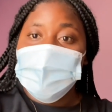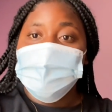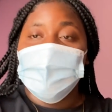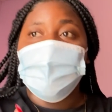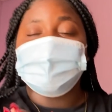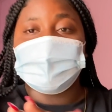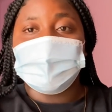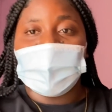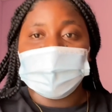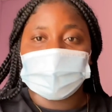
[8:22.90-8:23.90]
Me have the
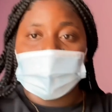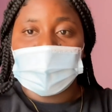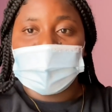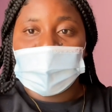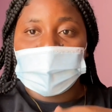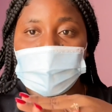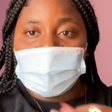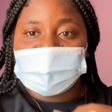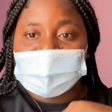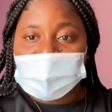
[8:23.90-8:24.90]
backdrop where me gonna use
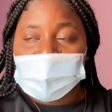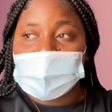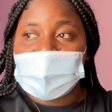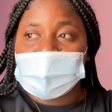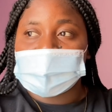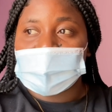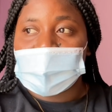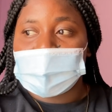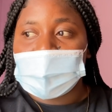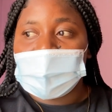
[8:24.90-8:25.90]
to take the picture them,